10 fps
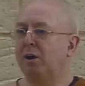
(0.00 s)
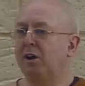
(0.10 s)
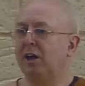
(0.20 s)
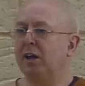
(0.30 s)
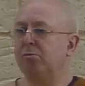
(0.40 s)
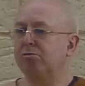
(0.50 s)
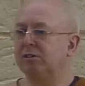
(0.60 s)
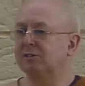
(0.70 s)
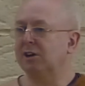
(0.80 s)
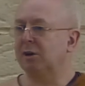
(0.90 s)
When the
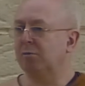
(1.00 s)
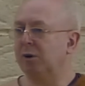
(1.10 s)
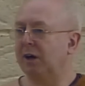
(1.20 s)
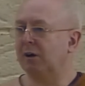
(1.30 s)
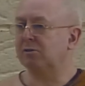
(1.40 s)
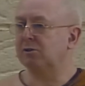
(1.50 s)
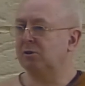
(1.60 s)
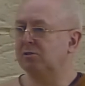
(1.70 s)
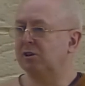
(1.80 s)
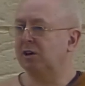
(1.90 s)
empress came back, as soon
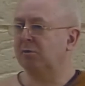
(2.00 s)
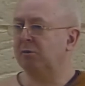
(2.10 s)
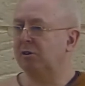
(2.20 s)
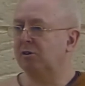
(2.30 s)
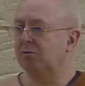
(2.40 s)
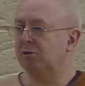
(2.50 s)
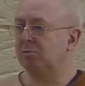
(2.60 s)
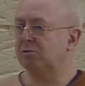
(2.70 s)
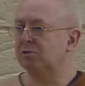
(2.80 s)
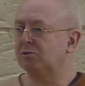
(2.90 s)
as she came into the room,
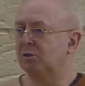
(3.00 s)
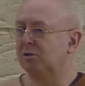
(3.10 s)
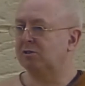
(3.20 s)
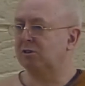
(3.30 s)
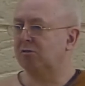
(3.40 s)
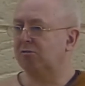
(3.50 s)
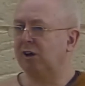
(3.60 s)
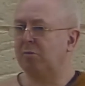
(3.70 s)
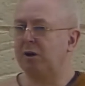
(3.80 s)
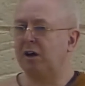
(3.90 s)
she saw this
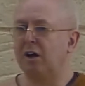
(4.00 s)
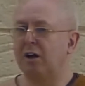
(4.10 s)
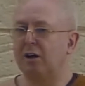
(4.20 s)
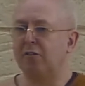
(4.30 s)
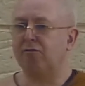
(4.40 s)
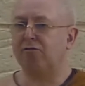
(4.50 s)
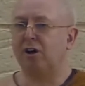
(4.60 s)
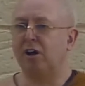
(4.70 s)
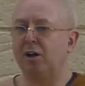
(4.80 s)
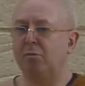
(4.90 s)
incredibly ugly,
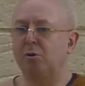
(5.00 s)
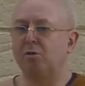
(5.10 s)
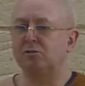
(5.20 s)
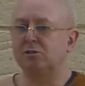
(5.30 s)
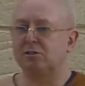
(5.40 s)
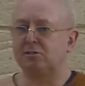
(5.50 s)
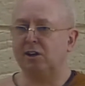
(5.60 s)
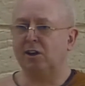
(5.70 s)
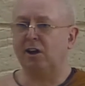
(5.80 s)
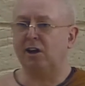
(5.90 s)
frightening monster
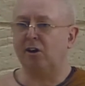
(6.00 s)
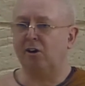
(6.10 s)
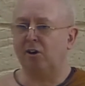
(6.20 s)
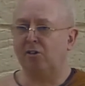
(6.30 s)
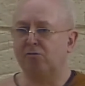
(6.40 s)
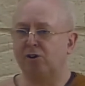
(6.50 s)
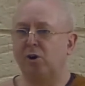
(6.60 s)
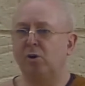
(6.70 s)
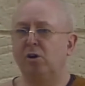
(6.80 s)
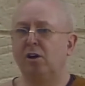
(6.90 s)
sitting in her
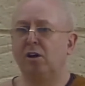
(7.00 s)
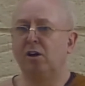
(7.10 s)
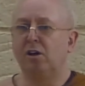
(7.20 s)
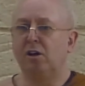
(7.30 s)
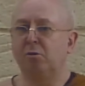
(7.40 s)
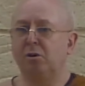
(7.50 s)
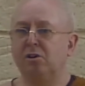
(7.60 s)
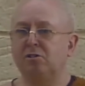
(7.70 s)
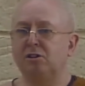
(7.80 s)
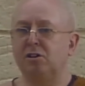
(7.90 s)
throne. And what
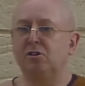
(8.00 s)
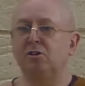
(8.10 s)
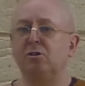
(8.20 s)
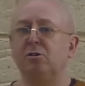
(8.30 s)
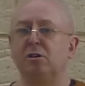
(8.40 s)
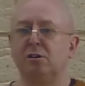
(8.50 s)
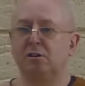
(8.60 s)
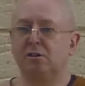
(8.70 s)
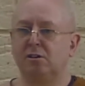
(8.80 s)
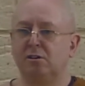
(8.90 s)
did she do?
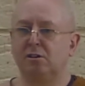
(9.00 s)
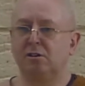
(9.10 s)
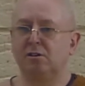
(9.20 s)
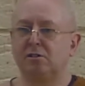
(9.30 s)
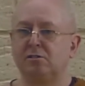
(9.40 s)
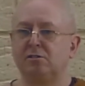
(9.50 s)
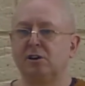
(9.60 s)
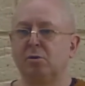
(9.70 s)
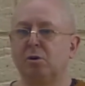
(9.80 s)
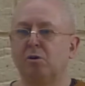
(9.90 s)
She
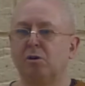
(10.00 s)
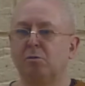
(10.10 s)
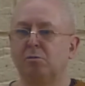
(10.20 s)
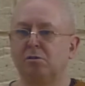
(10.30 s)
said, "Welcome."